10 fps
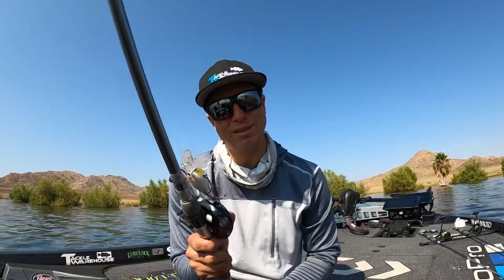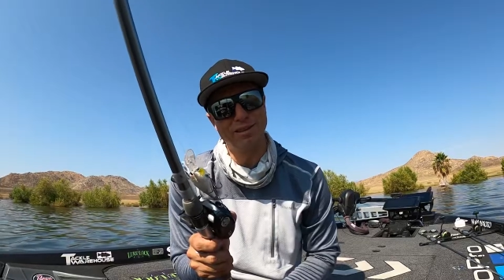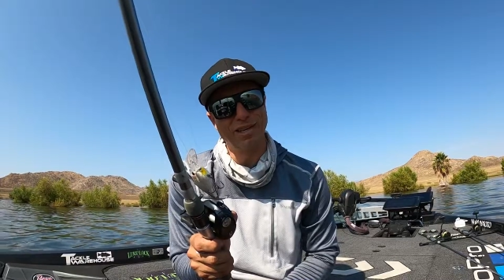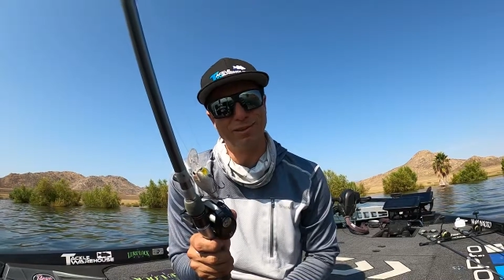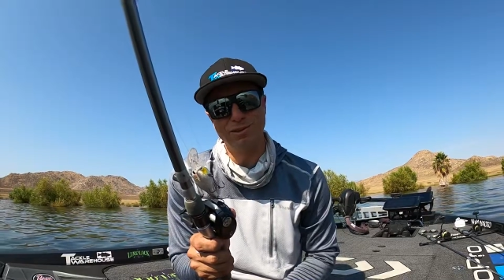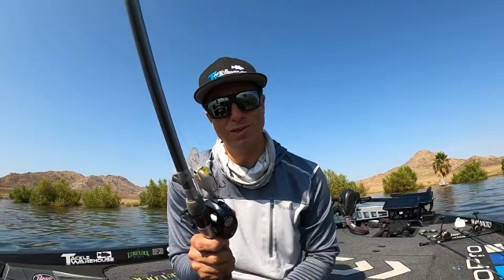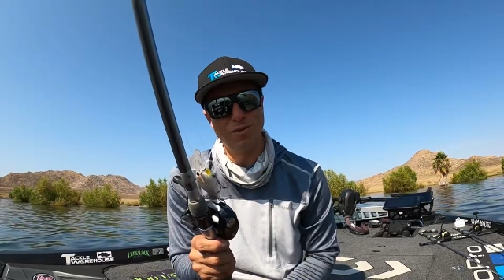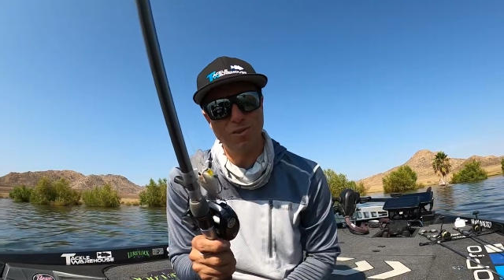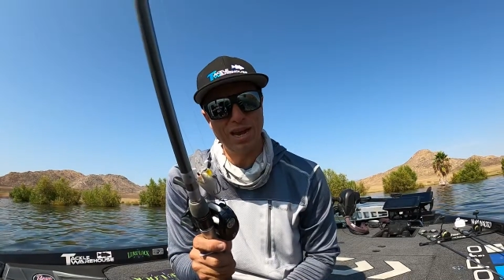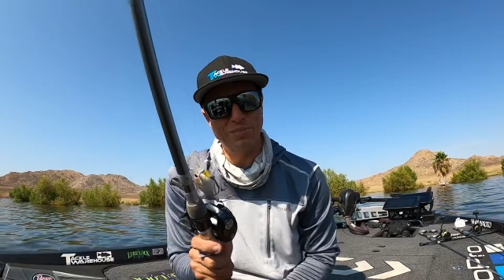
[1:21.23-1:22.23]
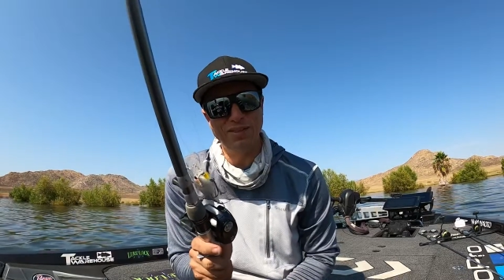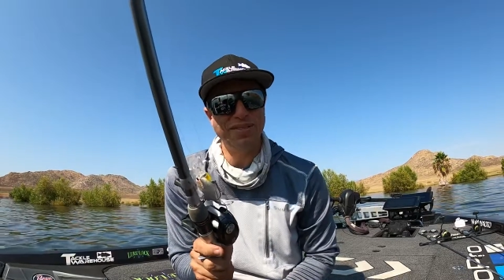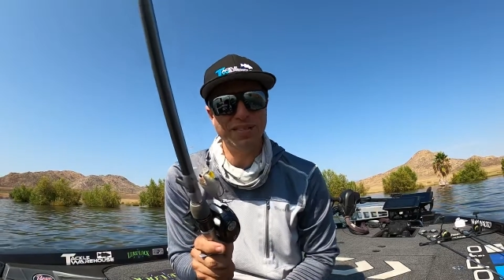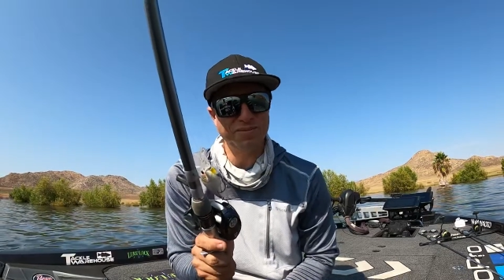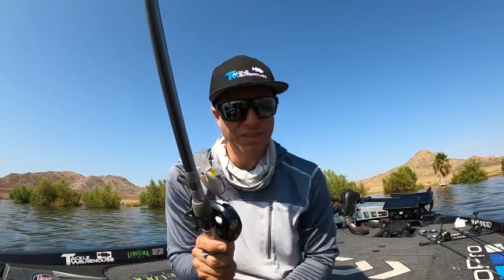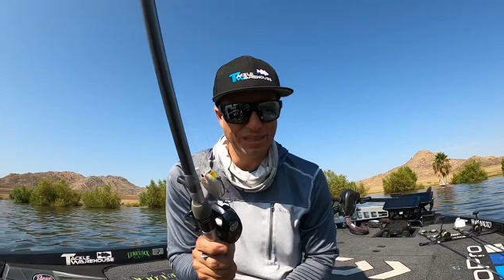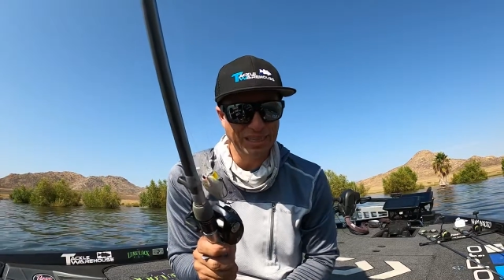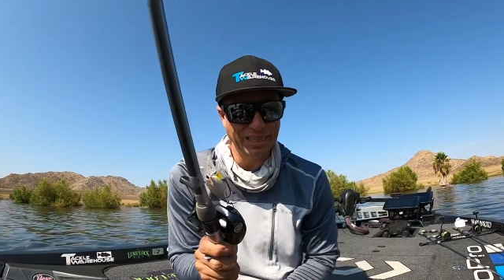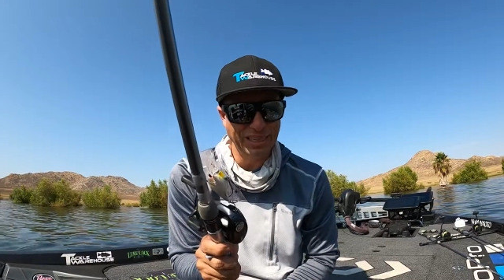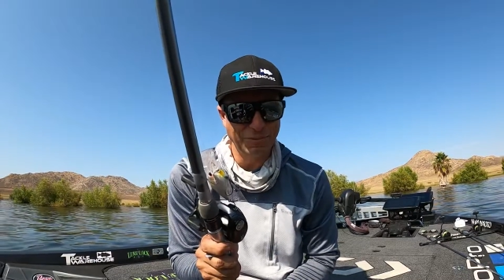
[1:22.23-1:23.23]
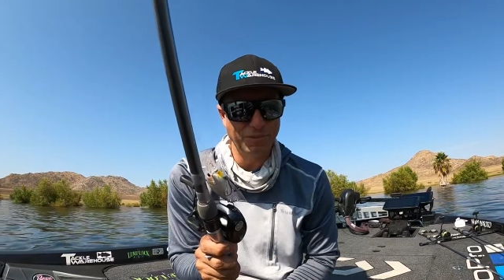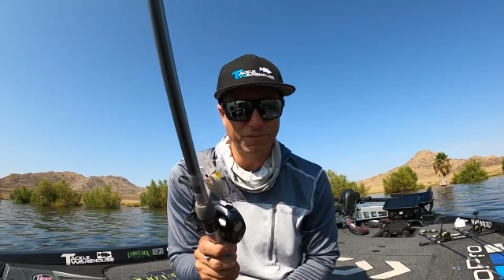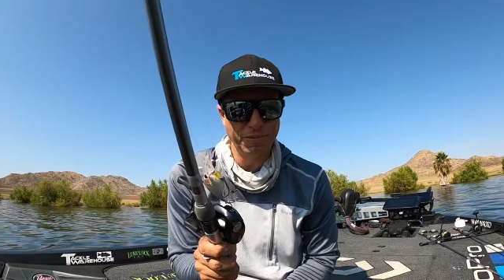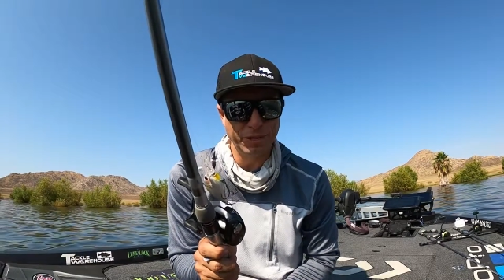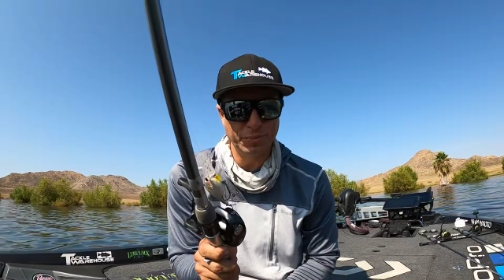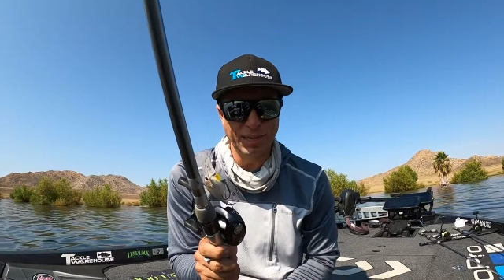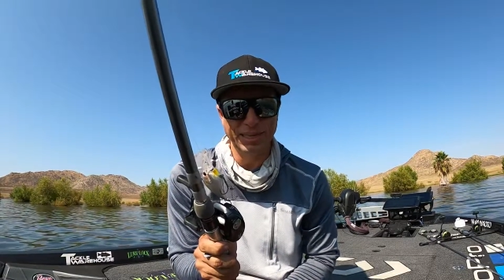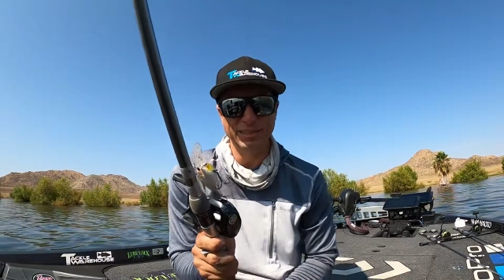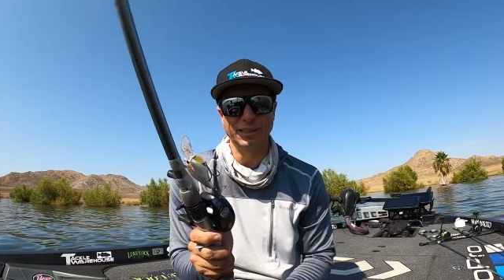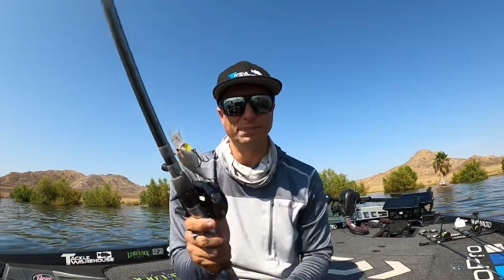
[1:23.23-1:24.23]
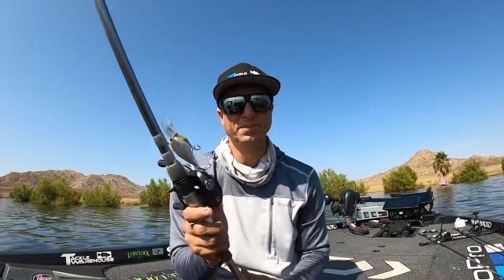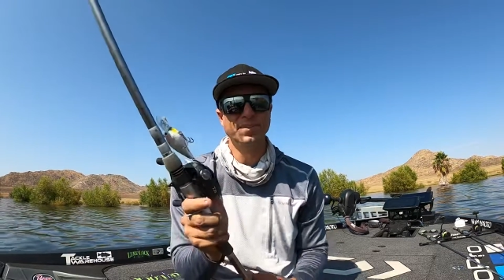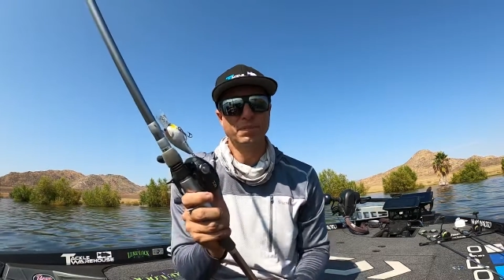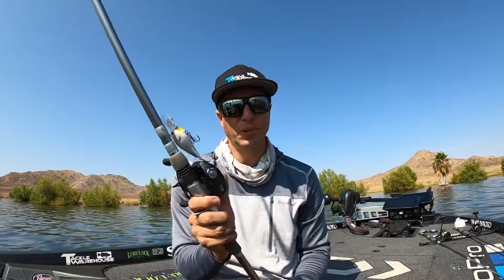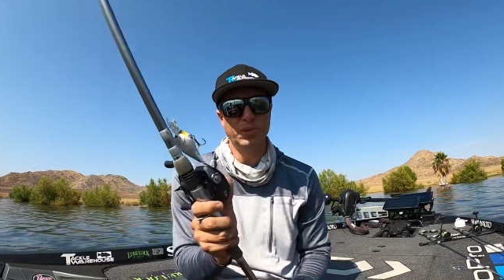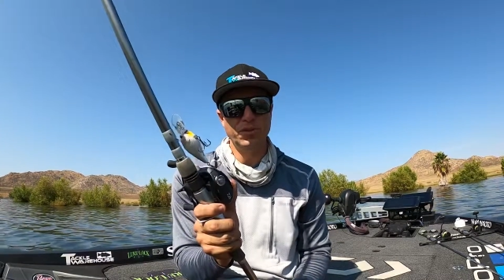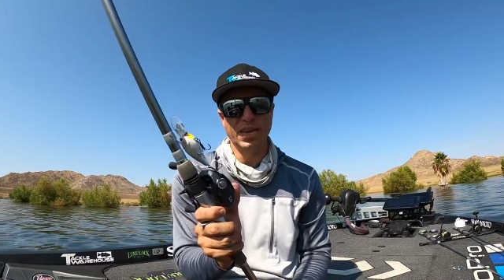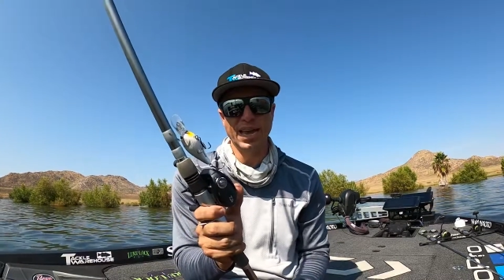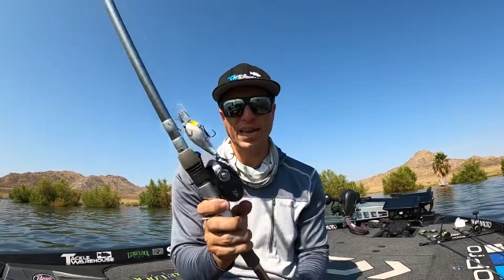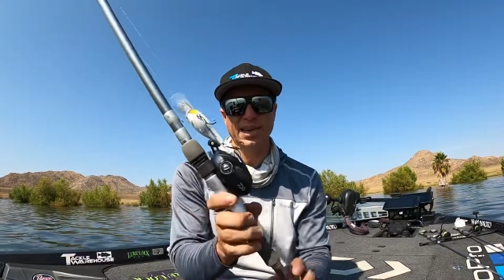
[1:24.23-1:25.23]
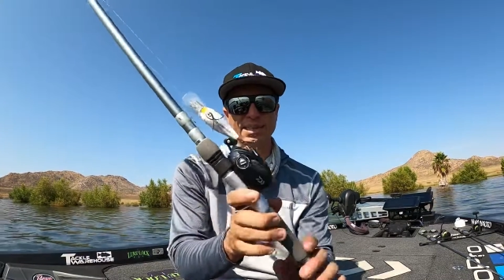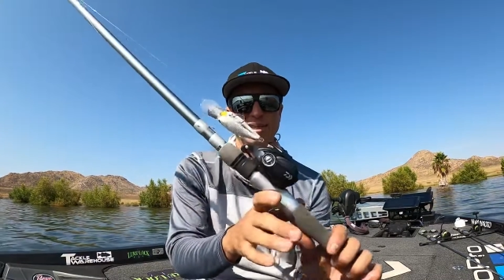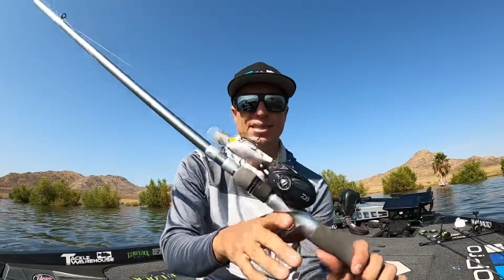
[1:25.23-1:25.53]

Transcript: You're like, there's no way I'm even gonna feel anything if a fish bites it, but you can.